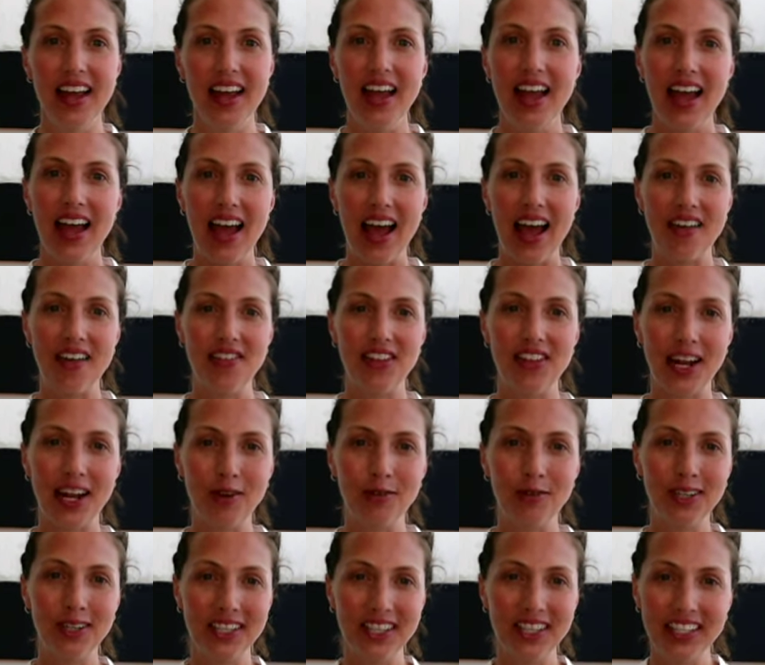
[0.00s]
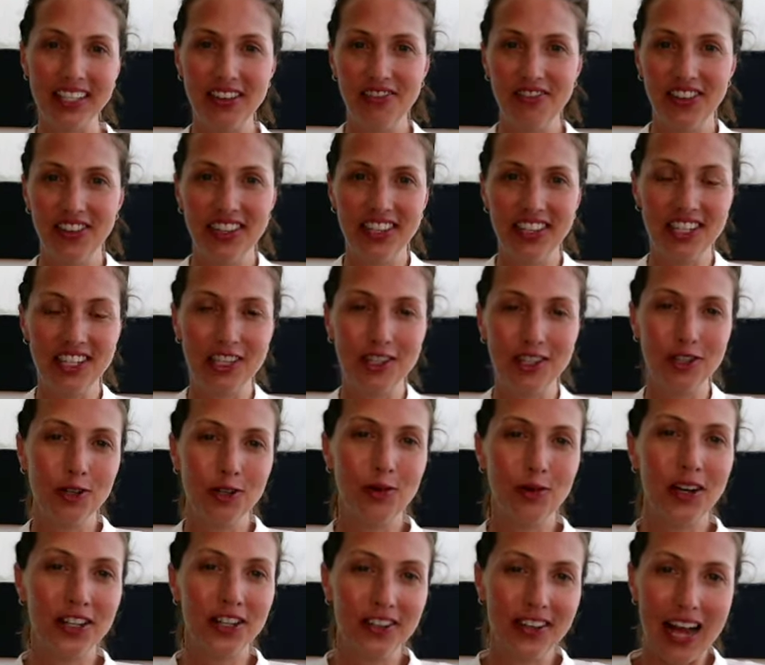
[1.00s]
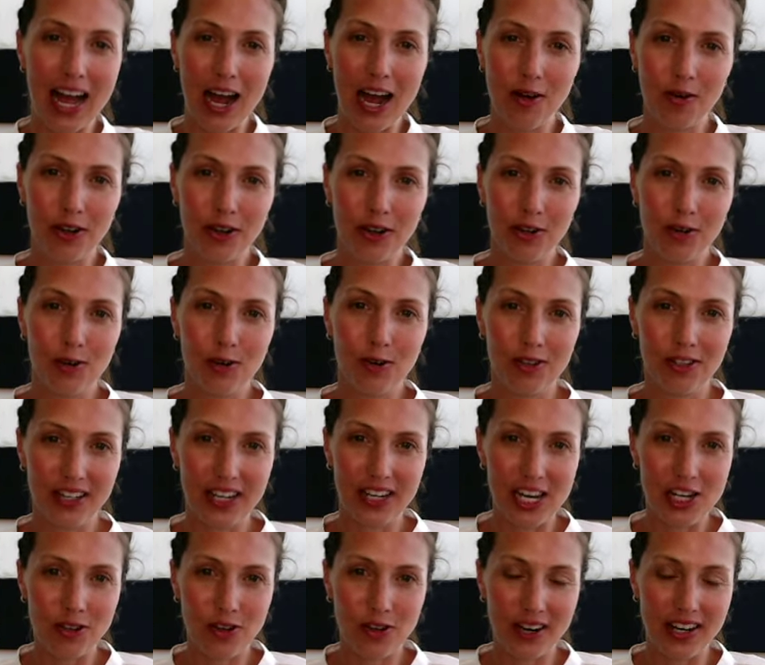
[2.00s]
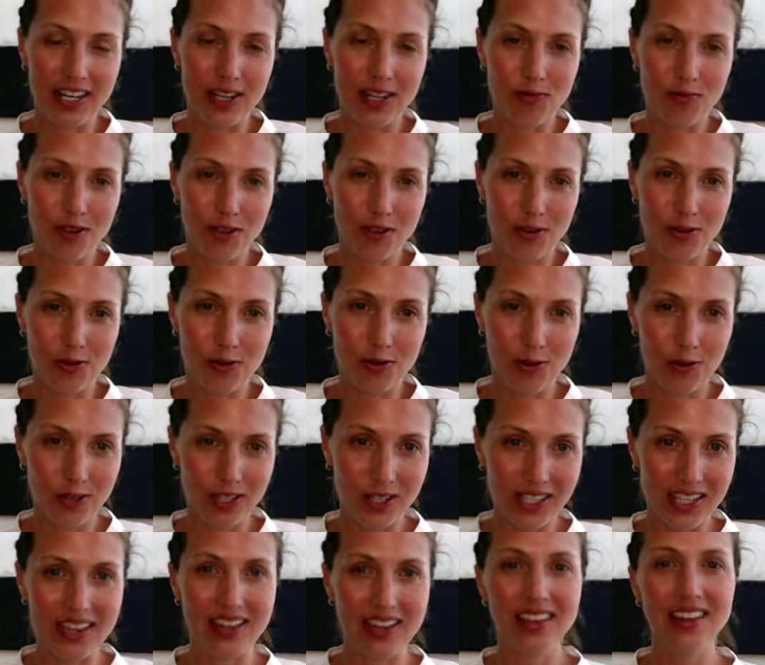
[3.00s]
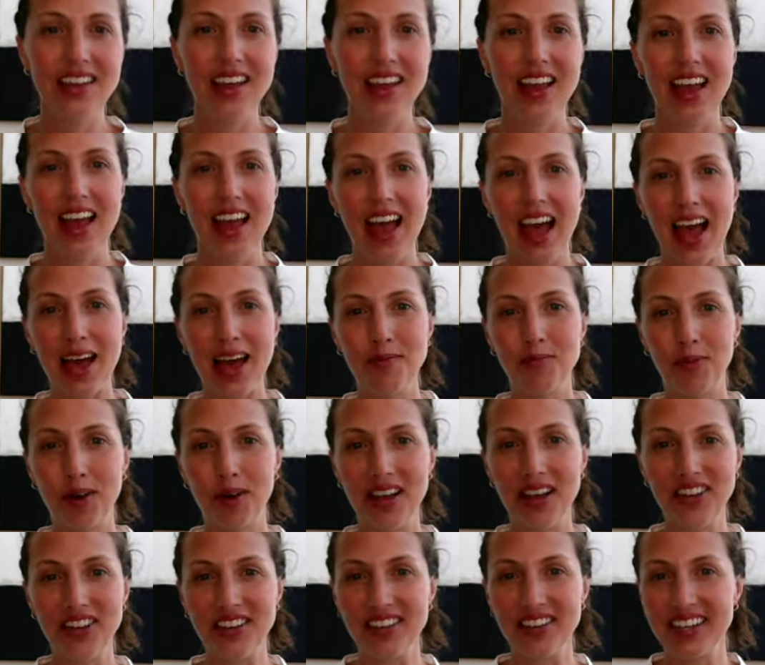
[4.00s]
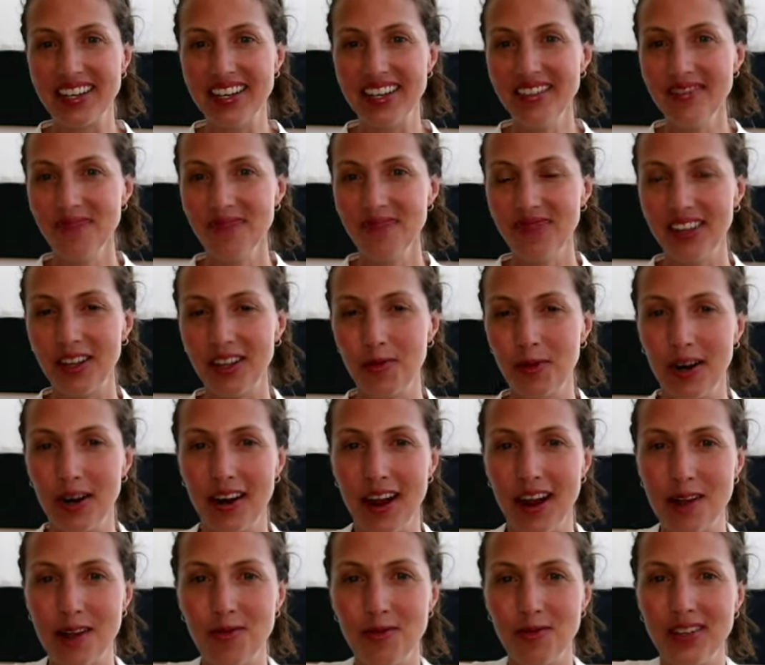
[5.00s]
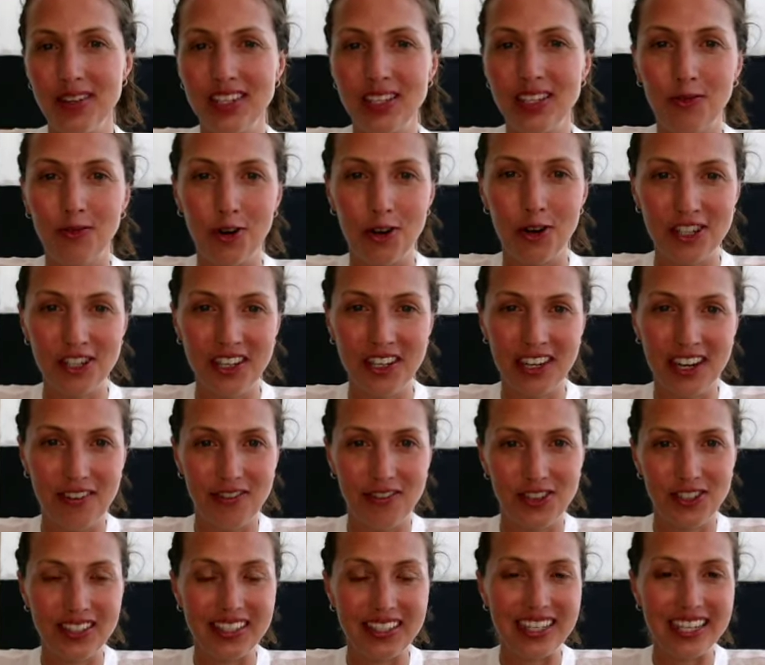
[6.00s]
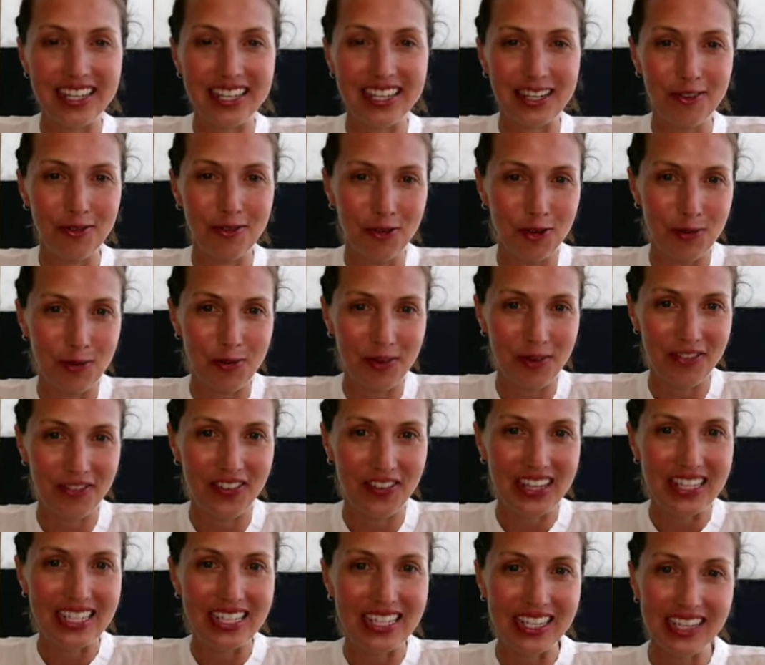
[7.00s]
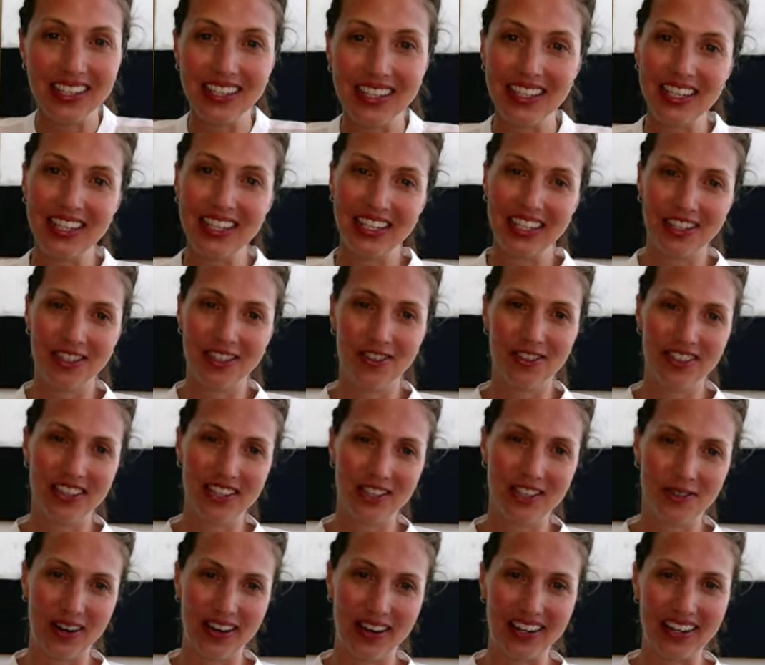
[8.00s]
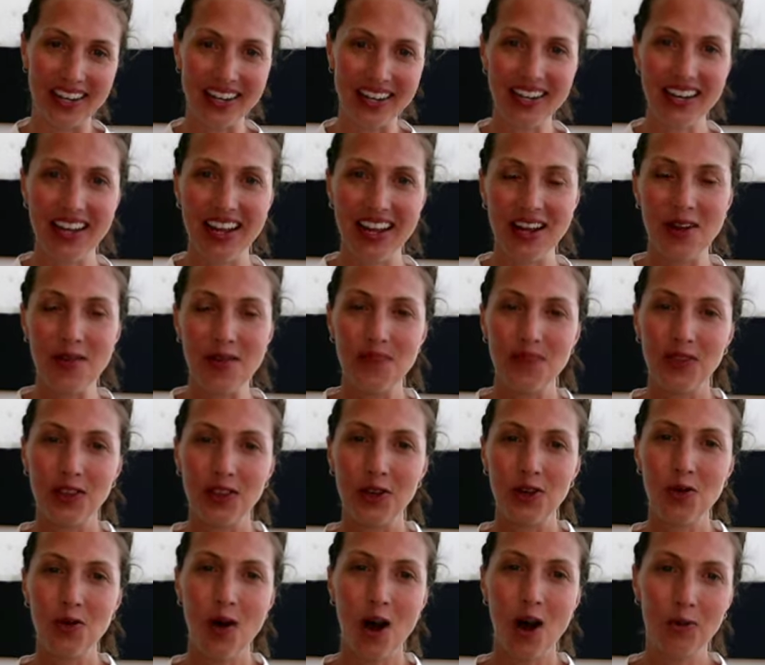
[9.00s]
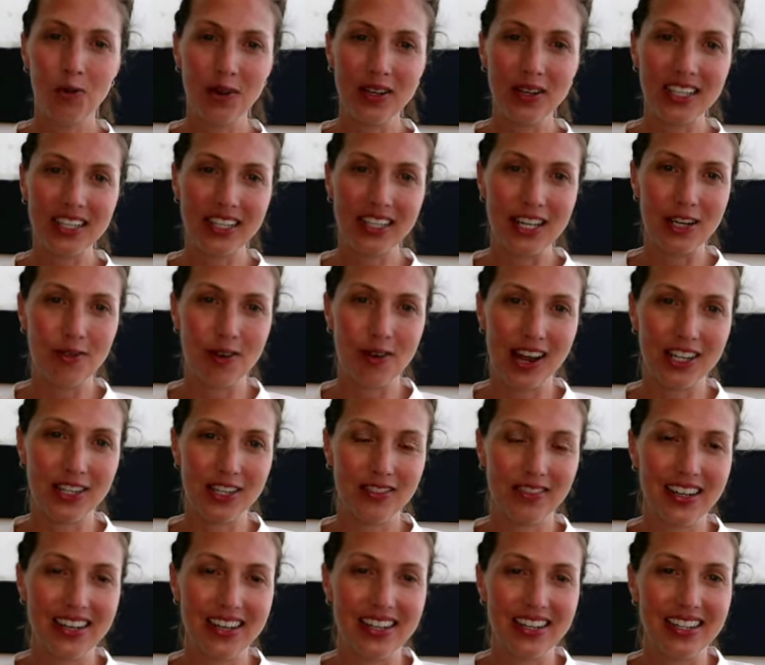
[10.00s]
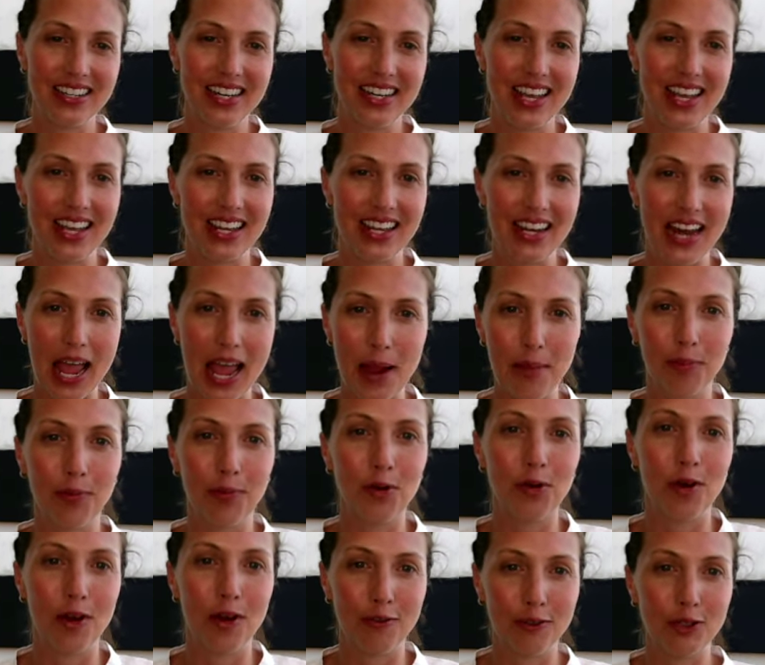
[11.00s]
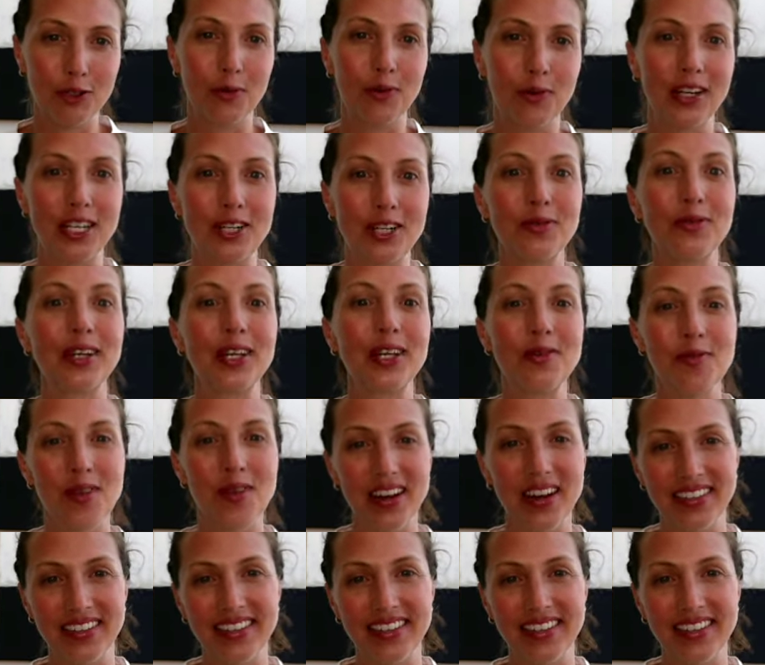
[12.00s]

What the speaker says: And then I recently finished a 200-hour Kundalini training with Guru Singh and Brett Larkin, where I was fortunate enough to lead a group of 60 teachers in training who all recently graduated in April of 2021.